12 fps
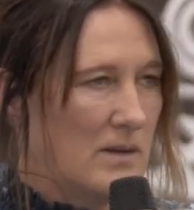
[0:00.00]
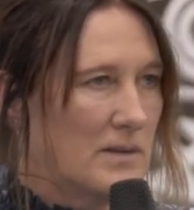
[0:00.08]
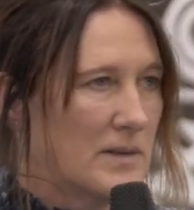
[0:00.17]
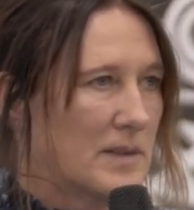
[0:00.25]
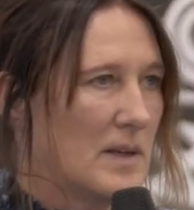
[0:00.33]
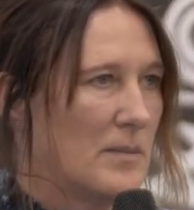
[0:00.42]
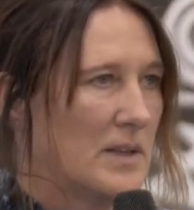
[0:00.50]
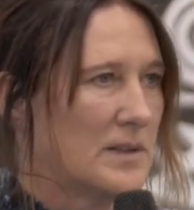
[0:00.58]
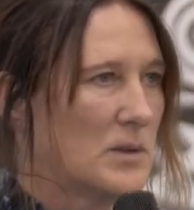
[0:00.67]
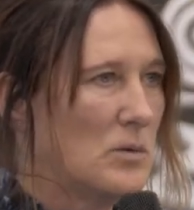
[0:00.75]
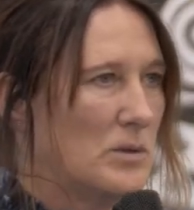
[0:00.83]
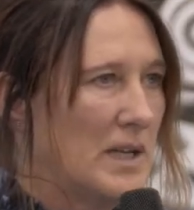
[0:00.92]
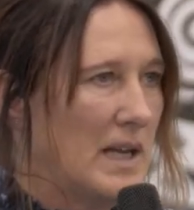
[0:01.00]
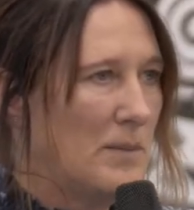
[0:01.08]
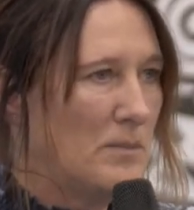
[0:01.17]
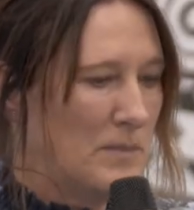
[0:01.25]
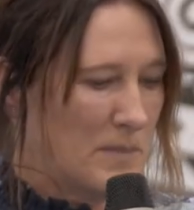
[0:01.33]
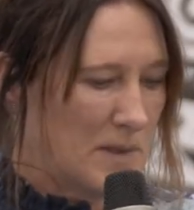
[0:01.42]
Some of the school
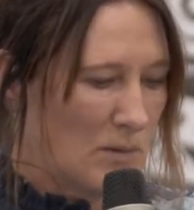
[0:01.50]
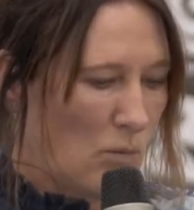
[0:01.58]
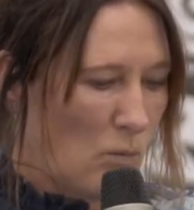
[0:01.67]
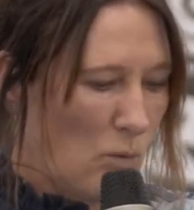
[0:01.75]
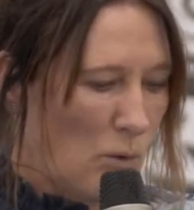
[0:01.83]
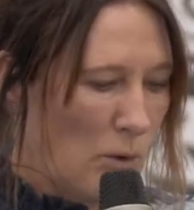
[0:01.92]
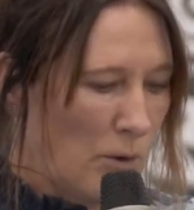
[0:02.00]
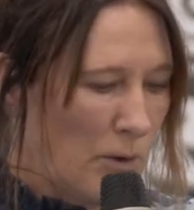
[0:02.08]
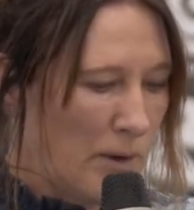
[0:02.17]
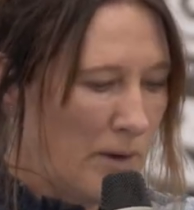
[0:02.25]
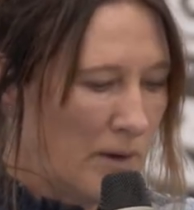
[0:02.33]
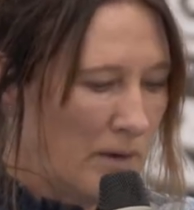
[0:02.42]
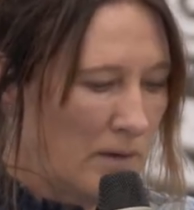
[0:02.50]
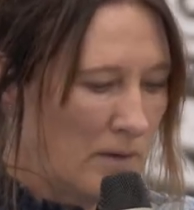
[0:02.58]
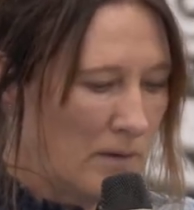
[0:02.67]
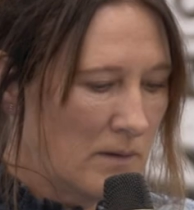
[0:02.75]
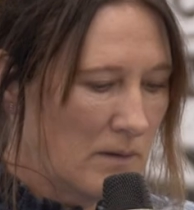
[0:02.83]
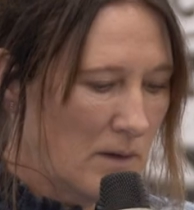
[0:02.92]
teams were
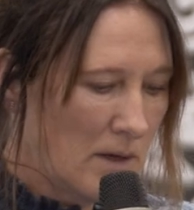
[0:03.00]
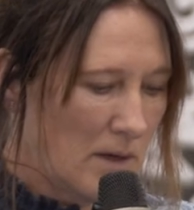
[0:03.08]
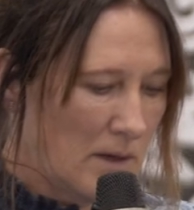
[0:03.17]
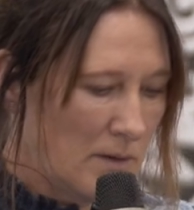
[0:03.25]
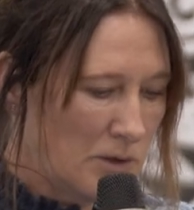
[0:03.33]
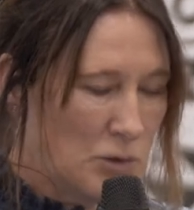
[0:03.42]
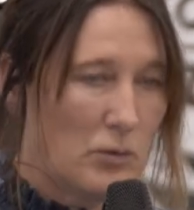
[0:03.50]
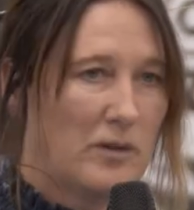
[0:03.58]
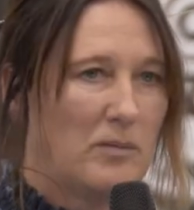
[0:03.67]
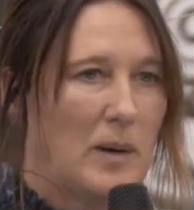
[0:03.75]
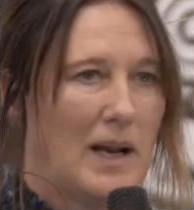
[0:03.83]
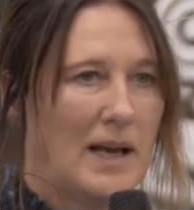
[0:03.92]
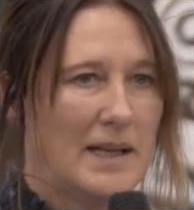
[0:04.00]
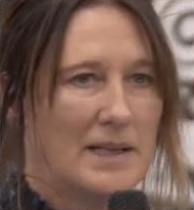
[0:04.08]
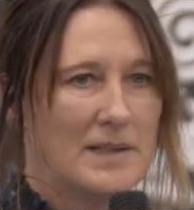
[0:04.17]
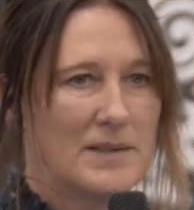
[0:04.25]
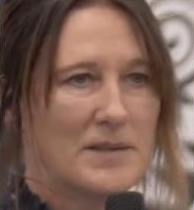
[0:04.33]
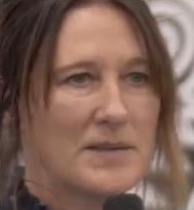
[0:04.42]
short of
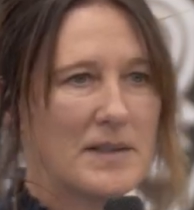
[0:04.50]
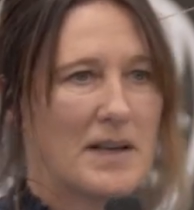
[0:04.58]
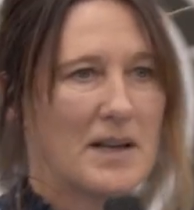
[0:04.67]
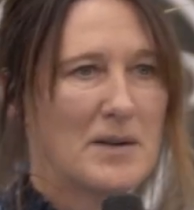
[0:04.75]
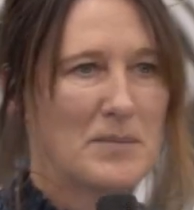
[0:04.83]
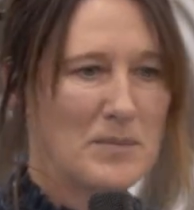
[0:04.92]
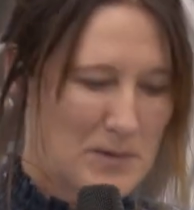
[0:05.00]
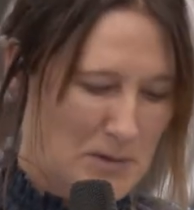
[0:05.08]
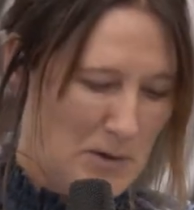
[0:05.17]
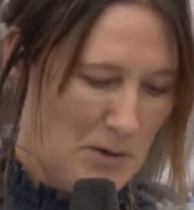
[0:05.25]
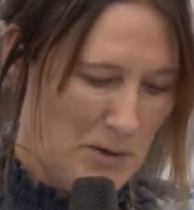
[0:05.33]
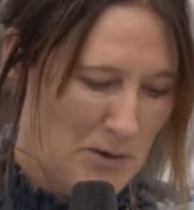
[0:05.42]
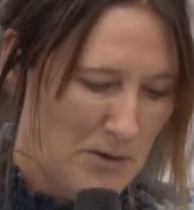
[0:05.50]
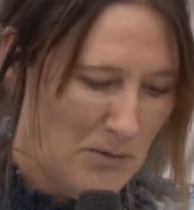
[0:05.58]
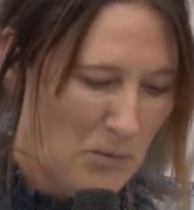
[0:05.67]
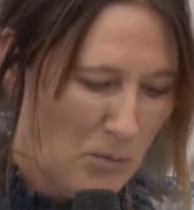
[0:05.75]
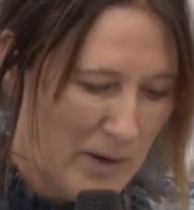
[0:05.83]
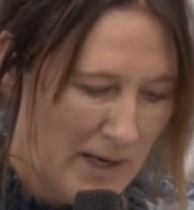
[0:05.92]
players, so
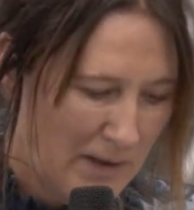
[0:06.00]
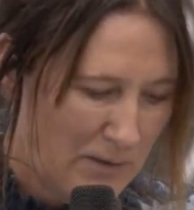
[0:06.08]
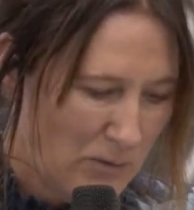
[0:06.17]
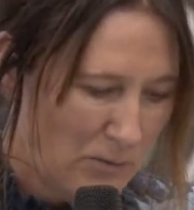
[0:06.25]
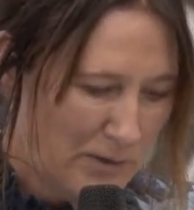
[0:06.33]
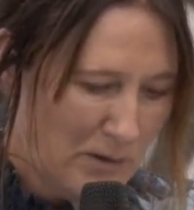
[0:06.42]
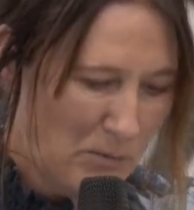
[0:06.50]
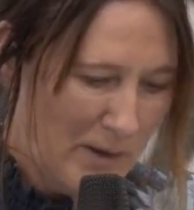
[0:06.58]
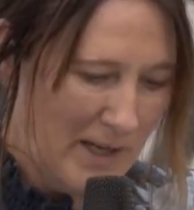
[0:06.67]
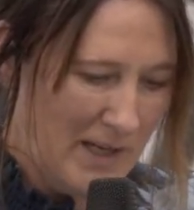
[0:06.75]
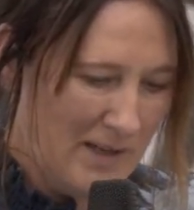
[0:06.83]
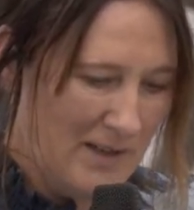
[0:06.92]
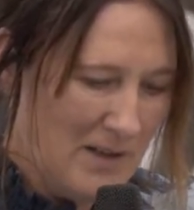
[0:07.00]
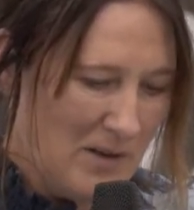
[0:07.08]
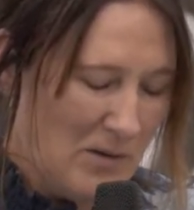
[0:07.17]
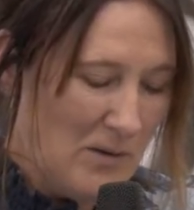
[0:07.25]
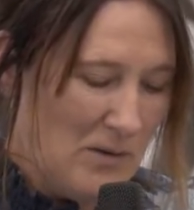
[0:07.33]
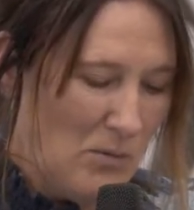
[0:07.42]
we thought that
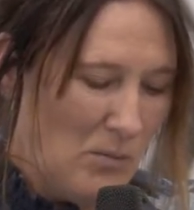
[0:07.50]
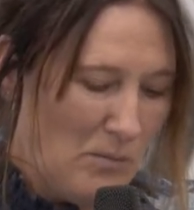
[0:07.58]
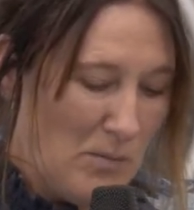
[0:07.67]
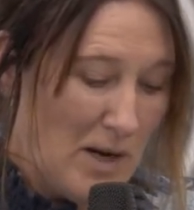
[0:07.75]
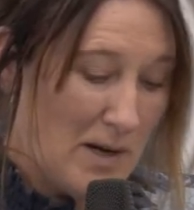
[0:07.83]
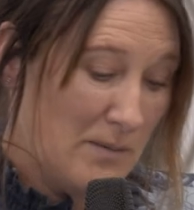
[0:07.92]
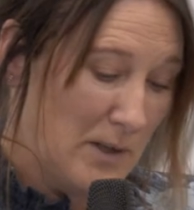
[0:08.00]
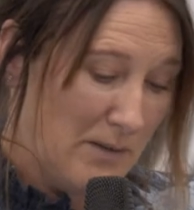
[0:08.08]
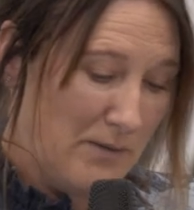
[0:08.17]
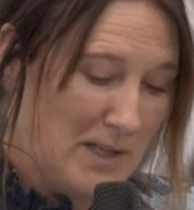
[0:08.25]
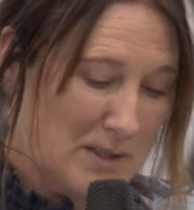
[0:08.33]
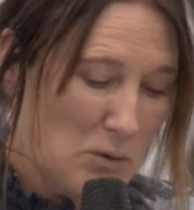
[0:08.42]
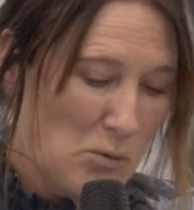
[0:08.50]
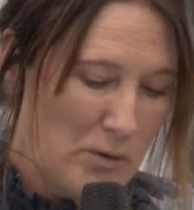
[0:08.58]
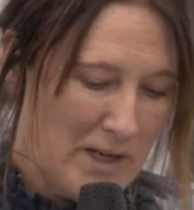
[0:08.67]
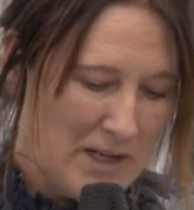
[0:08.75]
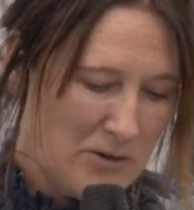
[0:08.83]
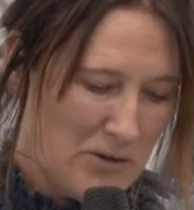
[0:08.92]
the events
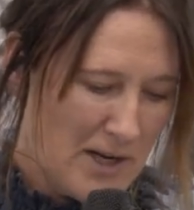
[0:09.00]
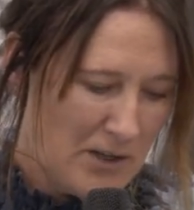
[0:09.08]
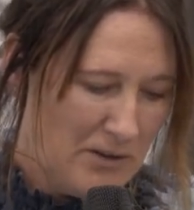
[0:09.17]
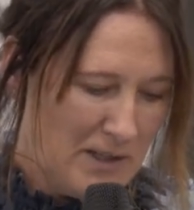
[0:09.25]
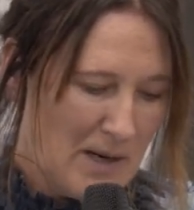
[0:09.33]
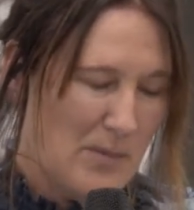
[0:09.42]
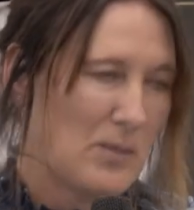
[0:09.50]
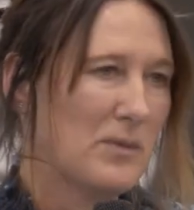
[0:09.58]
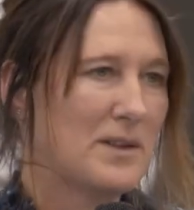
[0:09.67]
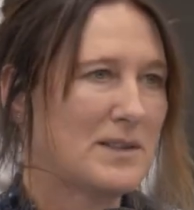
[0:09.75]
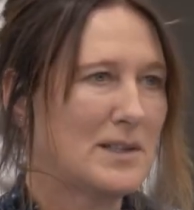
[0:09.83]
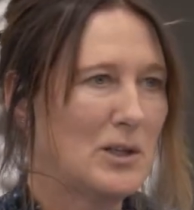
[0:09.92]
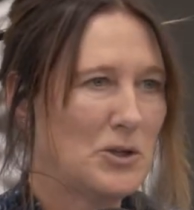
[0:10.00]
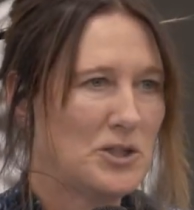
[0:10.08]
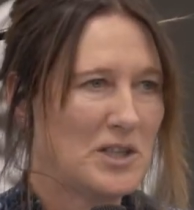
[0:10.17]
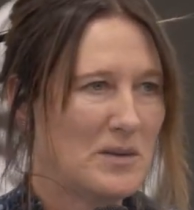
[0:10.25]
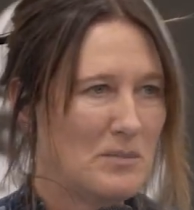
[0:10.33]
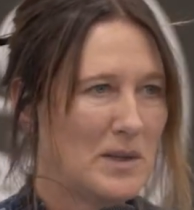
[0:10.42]
coordinator and I could come up with a
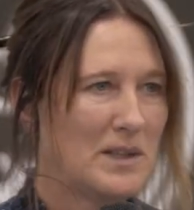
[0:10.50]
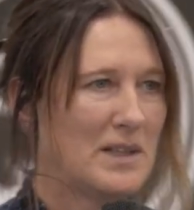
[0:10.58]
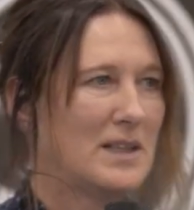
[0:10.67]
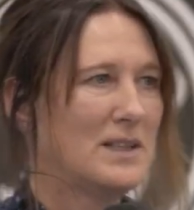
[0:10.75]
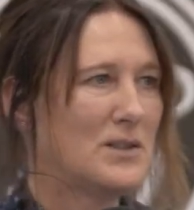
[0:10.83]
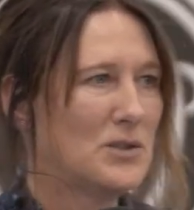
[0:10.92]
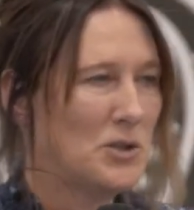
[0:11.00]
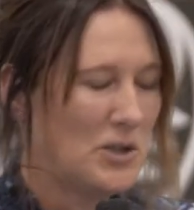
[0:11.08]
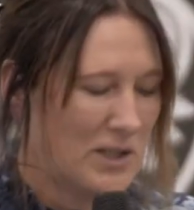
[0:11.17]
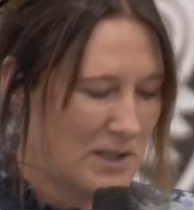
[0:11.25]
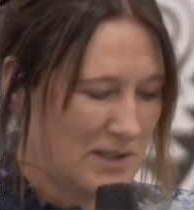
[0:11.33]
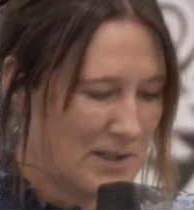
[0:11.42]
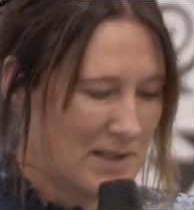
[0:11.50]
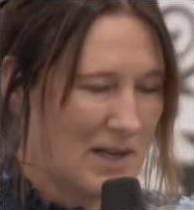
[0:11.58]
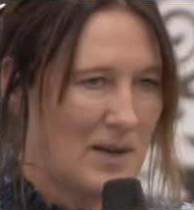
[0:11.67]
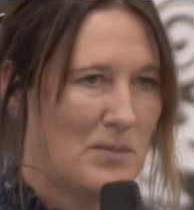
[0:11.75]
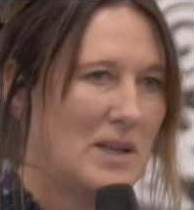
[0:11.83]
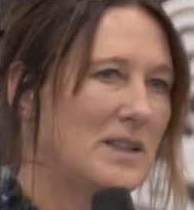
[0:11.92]
solution, but the students
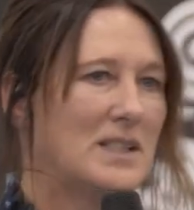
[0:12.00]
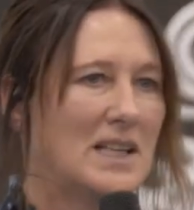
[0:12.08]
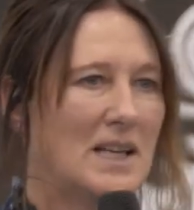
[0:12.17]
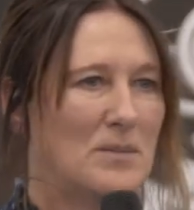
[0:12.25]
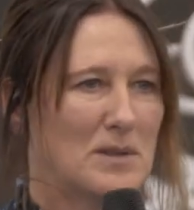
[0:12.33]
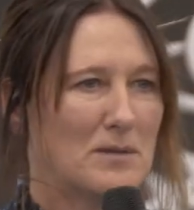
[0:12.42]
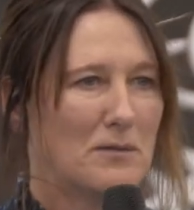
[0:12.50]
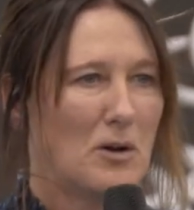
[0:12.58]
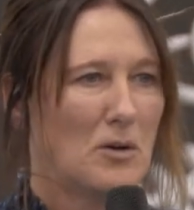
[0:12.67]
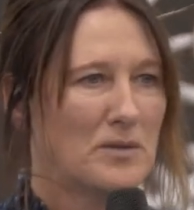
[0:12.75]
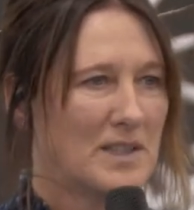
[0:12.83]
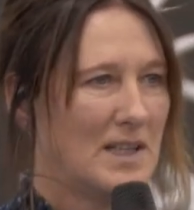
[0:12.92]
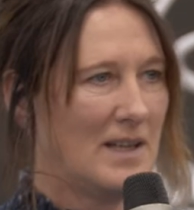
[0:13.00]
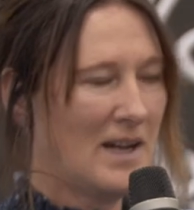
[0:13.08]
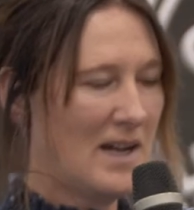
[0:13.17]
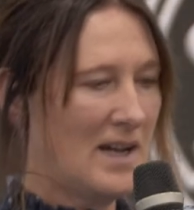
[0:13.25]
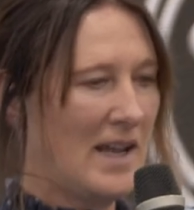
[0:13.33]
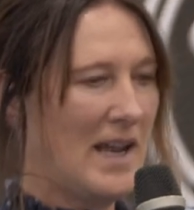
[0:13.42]
and the teams involved said,
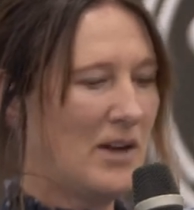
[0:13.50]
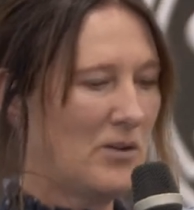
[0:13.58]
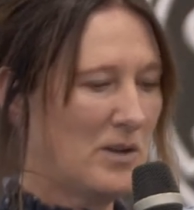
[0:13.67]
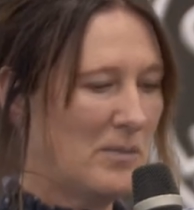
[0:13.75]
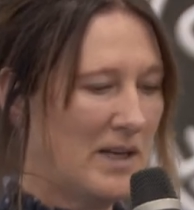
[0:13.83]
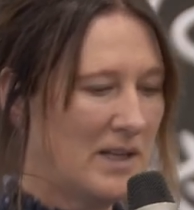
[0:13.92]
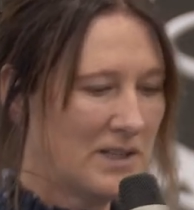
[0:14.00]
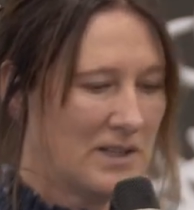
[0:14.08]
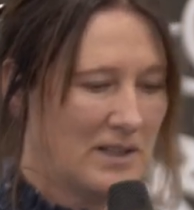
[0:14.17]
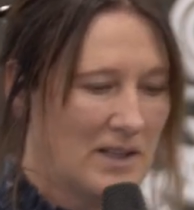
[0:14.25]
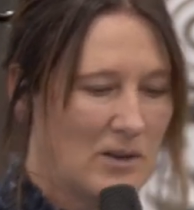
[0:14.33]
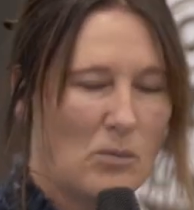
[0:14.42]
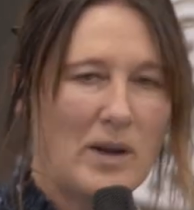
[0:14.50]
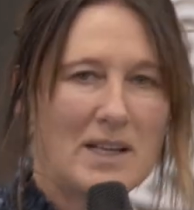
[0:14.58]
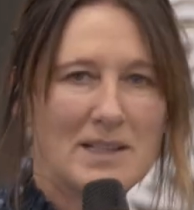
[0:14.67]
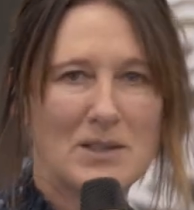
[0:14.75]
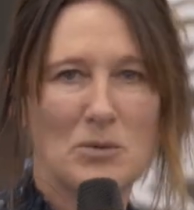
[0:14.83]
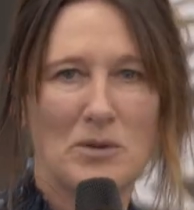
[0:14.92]
hang on a minute, we
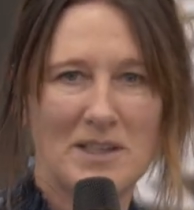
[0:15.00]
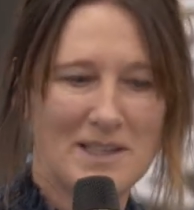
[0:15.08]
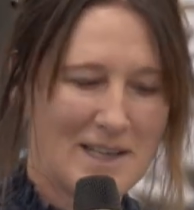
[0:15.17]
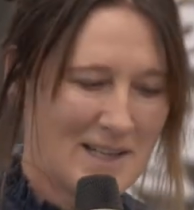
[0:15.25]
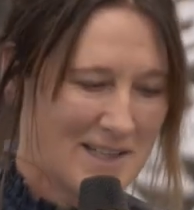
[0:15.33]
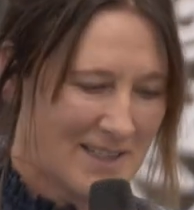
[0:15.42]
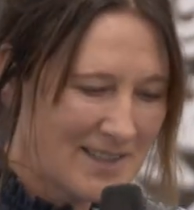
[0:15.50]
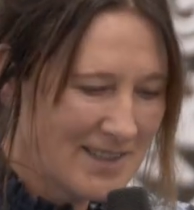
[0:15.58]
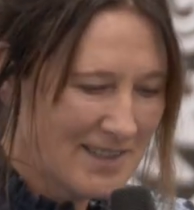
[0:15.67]
can sort this out.